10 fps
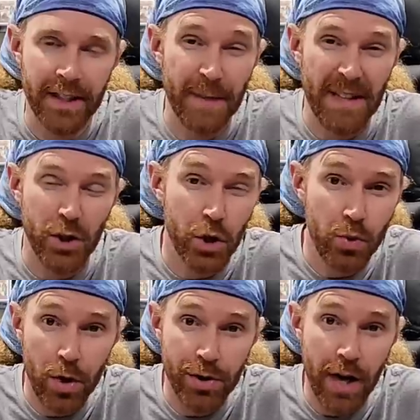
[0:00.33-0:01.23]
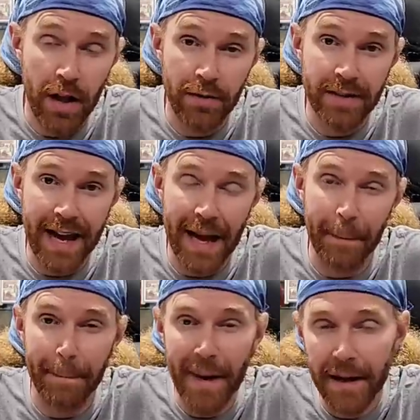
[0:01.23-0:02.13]
I spent $200
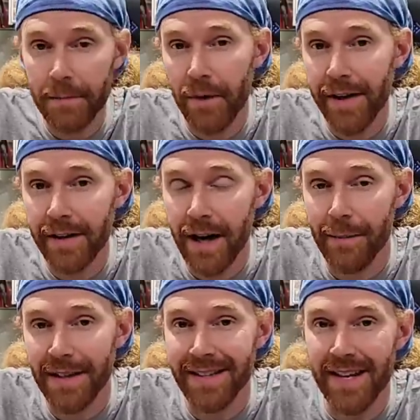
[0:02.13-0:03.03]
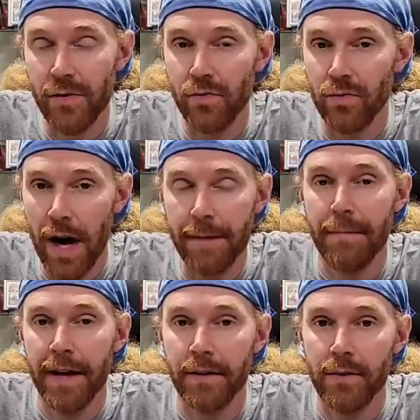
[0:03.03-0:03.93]
at Mega Brain Comics in
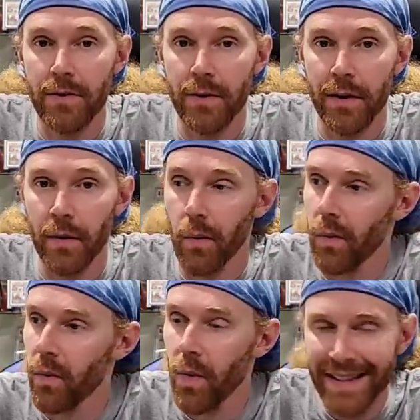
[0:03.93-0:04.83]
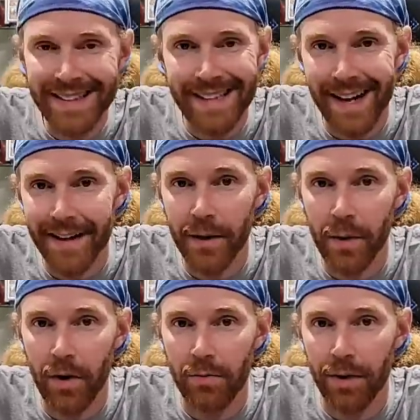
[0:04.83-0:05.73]
Rhinebeck, New York. What did I
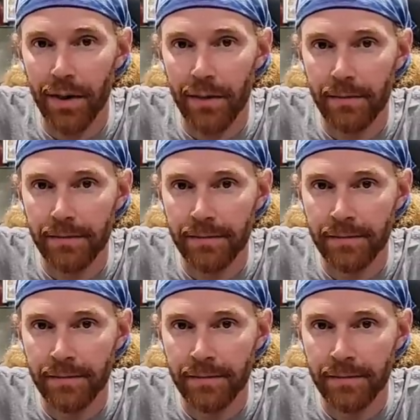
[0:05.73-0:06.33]
go home with?